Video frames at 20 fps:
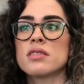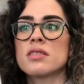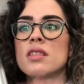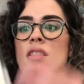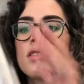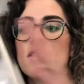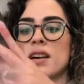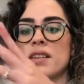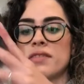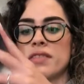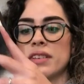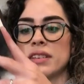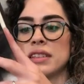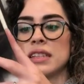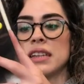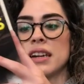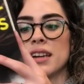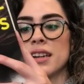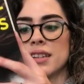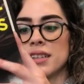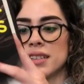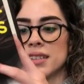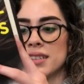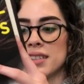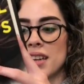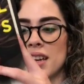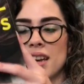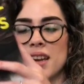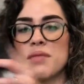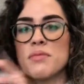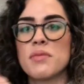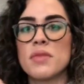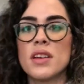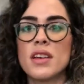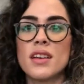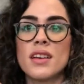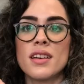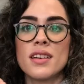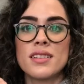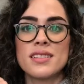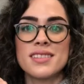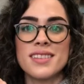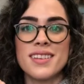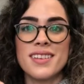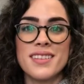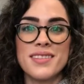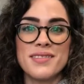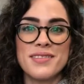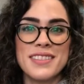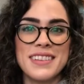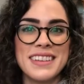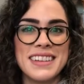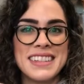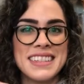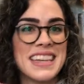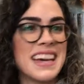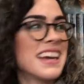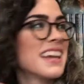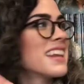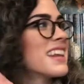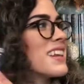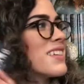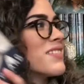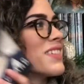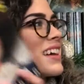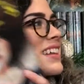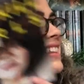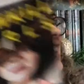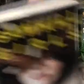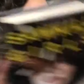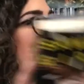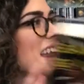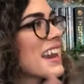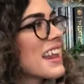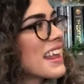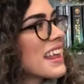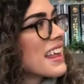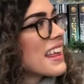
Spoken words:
So I finally got it this time, so I'm really excited about that.